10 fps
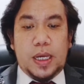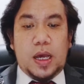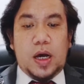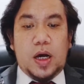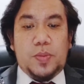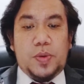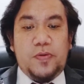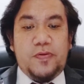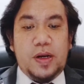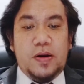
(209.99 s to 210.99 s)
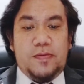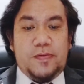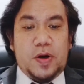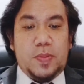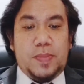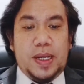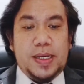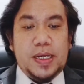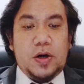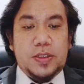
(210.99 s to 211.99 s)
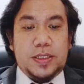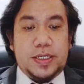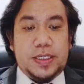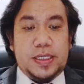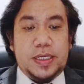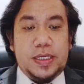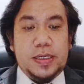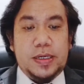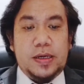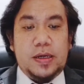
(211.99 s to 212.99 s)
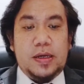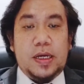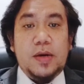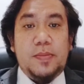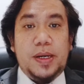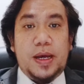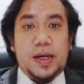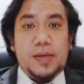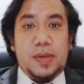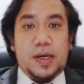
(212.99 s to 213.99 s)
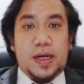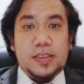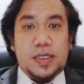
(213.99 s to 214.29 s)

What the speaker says: approval from planning authority, kebenaran merancang.